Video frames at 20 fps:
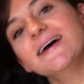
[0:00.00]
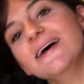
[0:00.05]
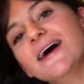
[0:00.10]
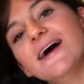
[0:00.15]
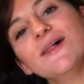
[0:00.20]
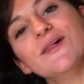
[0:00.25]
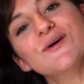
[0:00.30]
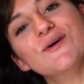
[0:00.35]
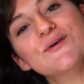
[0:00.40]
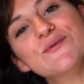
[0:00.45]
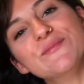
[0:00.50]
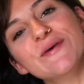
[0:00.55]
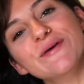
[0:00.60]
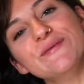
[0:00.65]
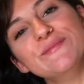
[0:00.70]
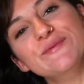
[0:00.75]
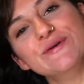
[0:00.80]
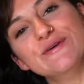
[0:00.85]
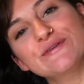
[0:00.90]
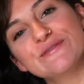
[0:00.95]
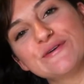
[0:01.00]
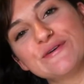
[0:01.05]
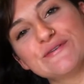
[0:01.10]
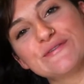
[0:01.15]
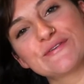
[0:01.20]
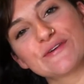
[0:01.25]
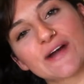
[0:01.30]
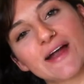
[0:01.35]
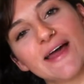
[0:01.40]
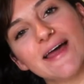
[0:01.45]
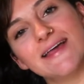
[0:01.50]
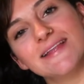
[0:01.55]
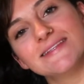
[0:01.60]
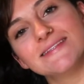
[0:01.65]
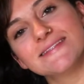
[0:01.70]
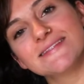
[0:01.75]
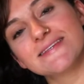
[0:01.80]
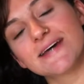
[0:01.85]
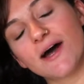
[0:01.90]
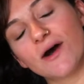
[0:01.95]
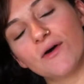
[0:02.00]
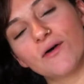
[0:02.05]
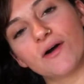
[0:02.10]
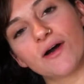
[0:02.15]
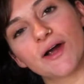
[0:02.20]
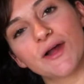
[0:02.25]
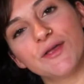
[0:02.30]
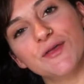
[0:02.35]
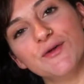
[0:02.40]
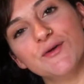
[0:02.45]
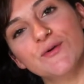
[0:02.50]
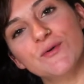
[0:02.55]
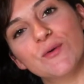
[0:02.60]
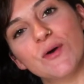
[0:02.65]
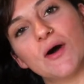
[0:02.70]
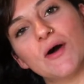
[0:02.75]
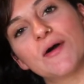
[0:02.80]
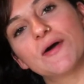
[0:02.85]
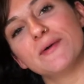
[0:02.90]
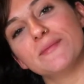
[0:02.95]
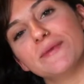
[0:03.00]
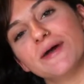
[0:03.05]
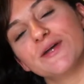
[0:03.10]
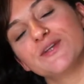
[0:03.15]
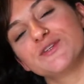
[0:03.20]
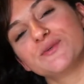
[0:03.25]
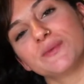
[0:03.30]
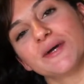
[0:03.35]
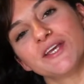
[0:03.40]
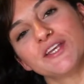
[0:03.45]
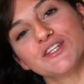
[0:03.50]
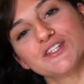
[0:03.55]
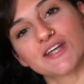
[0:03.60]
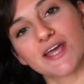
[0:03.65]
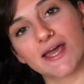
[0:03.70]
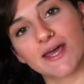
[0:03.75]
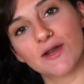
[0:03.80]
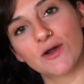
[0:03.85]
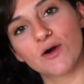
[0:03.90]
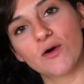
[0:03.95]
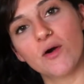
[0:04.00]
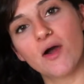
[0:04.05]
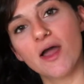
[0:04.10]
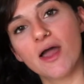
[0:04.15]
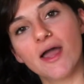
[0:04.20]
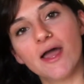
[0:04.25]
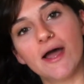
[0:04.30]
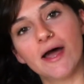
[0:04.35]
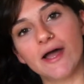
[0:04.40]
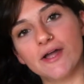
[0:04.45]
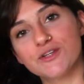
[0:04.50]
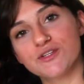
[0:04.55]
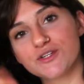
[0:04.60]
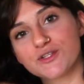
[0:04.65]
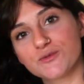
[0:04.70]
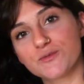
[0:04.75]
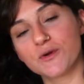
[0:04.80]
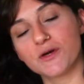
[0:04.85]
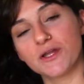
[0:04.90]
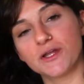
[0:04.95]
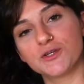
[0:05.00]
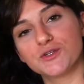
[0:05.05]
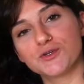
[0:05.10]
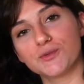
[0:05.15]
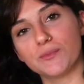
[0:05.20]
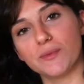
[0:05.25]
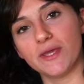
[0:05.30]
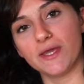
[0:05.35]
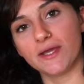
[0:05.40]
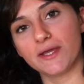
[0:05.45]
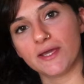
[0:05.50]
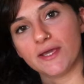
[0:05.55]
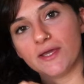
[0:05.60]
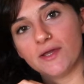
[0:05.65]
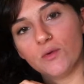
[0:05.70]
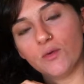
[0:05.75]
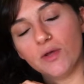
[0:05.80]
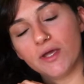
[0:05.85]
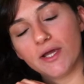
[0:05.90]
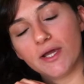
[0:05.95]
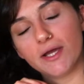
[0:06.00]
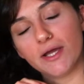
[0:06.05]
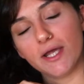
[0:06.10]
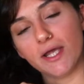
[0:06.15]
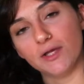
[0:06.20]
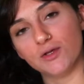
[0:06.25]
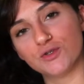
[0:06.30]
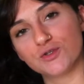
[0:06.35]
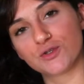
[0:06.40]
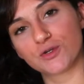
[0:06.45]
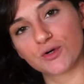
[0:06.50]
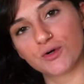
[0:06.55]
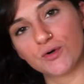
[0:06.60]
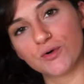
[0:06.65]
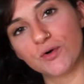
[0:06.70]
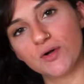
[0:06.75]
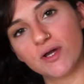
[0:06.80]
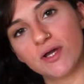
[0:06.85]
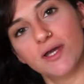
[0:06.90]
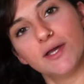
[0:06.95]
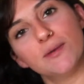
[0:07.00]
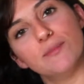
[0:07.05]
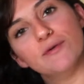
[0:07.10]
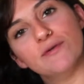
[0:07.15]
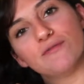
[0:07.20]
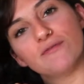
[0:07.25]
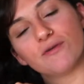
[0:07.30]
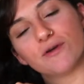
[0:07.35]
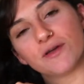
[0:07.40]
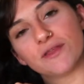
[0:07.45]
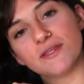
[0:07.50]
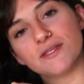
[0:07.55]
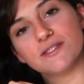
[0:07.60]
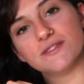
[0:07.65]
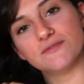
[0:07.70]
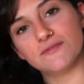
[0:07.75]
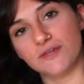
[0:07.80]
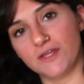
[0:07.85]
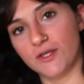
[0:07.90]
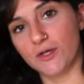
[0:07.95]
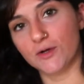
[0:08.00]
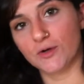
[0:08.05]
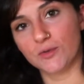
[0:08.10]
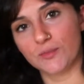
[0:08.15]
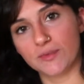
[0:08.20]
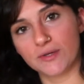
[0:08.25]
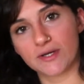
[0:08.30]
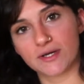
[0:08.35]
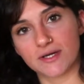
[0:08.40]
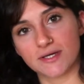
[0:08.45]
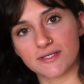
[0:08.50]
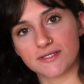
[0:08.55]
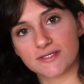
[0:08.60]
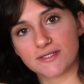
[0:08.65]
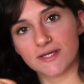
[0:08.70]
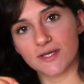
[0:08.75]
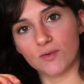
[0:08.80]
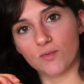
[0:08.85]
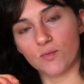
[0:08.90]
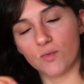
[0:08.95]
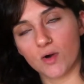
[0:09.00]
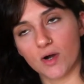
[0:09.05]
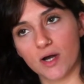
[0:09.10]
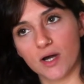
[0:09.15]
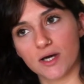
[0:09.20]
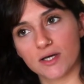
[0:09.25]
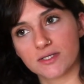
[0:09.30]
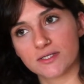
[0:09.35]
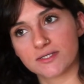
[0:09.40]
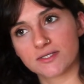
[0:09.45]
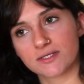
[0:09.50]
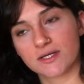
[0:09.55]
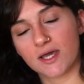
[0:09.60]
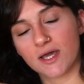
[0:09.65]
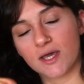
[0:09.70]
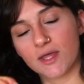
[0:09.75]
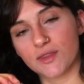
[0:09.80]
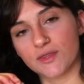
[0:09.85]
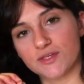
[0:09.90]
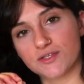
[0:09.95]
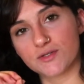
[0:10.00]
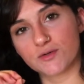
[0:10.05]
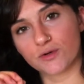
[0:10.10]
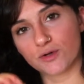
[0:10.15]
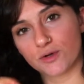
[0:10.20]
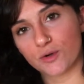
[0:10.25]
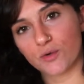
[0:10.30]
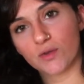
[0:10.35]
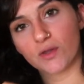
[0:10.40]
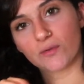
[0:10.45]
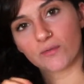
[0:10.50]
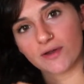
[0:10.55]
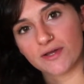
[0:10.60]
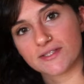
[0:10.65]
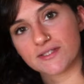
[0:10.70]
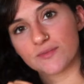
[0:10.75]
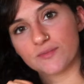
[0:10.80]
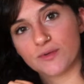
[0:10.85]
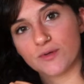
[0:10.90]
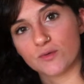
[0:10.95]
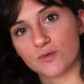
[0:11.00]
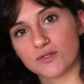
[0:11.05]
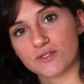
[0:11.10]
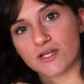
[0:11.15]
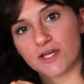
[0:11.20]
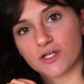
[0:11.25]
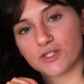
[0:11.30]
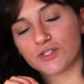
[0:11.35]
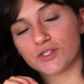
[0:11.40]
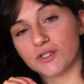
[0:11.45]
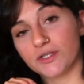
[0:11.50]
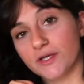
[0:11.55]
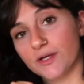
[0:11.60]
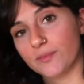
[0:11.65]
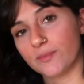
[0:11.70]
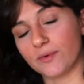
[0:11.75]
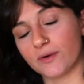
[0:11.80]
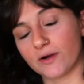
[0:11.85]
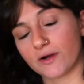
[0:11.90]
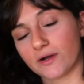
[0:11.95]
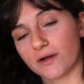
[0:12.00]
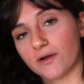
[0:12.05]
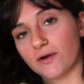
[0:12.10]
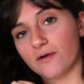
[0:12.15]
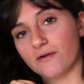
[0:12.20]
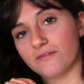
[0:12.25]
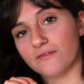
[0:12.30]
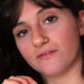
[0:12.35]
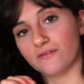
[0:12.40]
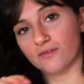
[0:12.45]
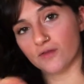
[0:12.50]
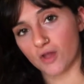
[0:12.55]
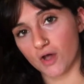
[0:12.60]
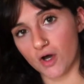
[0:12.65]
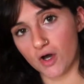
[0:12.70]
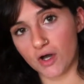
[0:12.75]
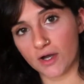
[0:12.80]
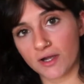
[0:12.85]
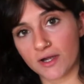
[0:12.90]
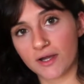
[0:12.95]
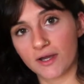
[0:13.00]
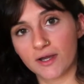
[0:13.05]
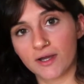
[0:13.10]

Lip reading: Hello my beautiful friends, how are you? Welcome back to my channel. I just wanted to make a quick intro before this video because this granola recipe was actually a part of a vlog,